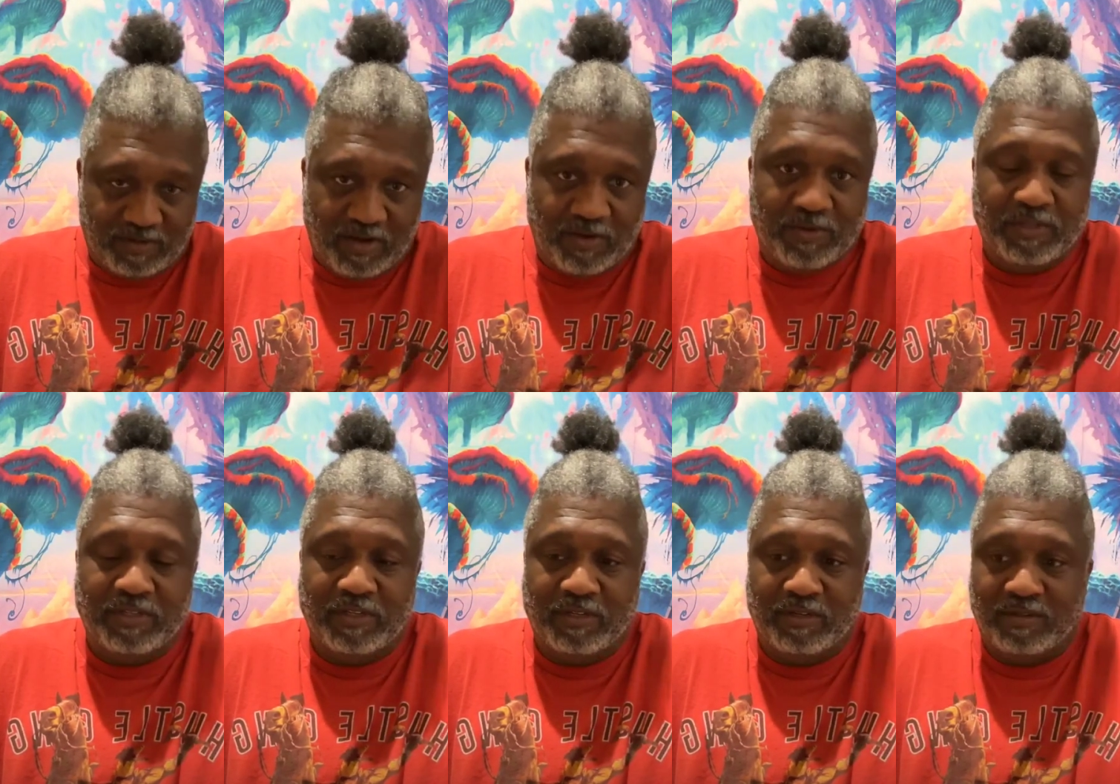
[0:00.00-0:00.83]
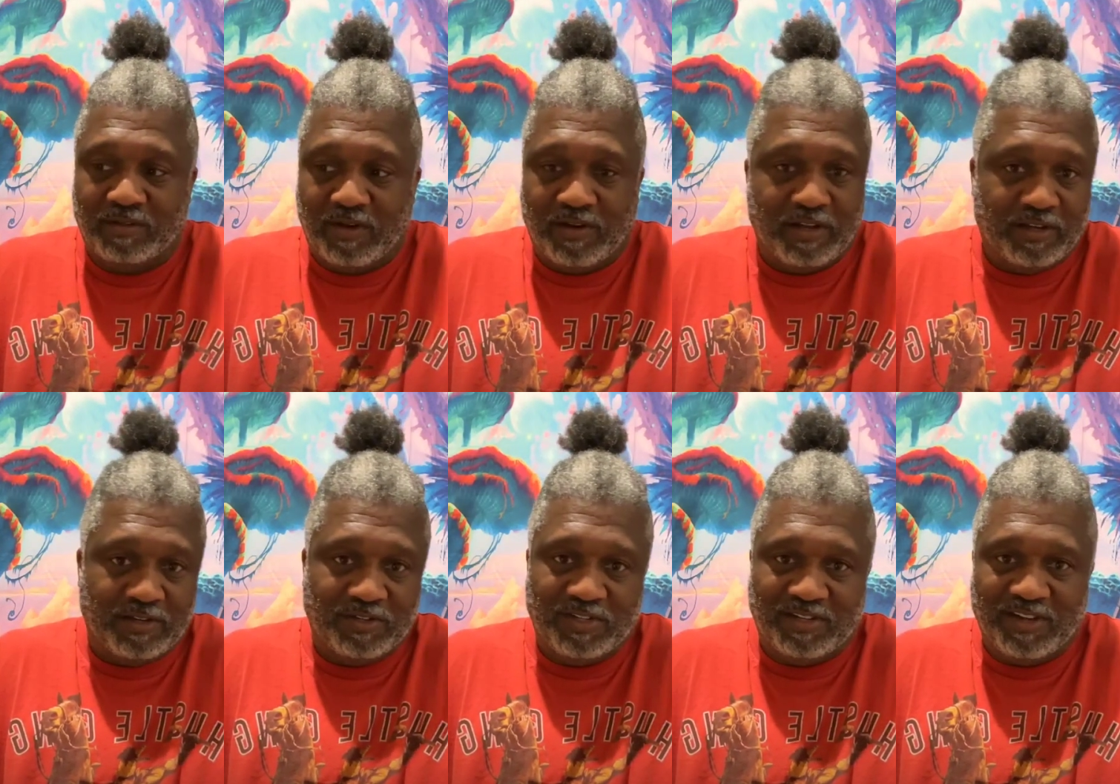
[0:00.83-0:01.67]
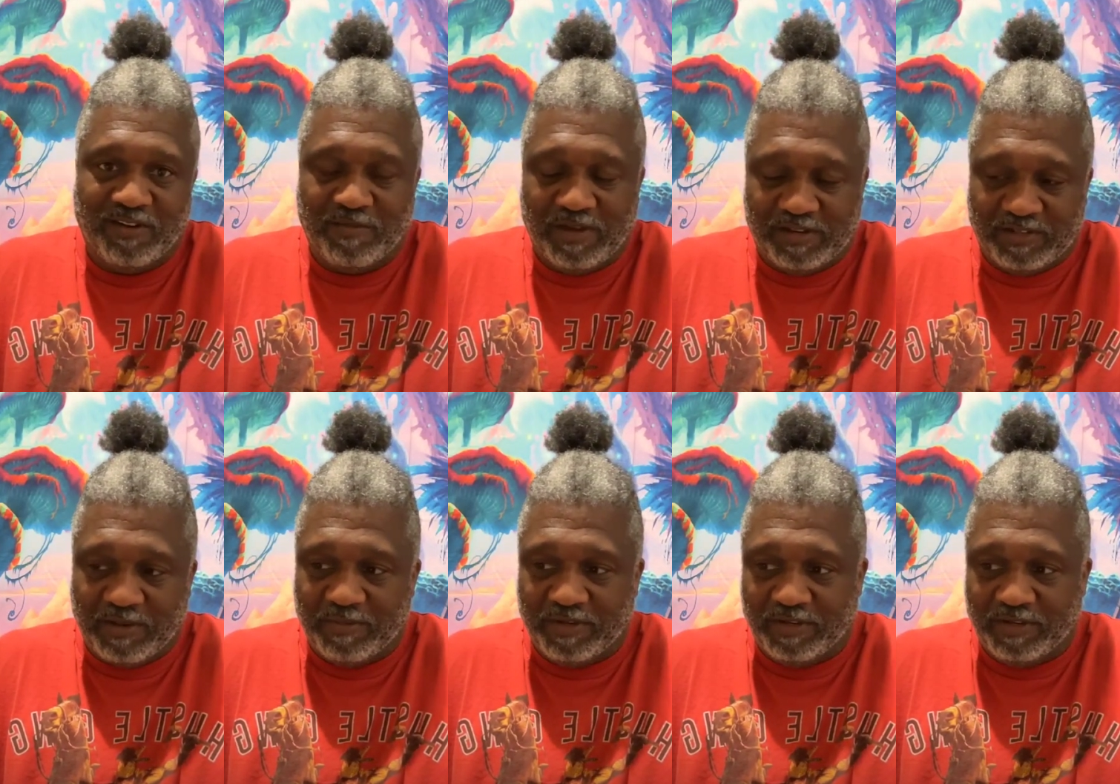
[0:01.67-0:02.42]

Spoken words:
Wholeness and all that good shit to everybody's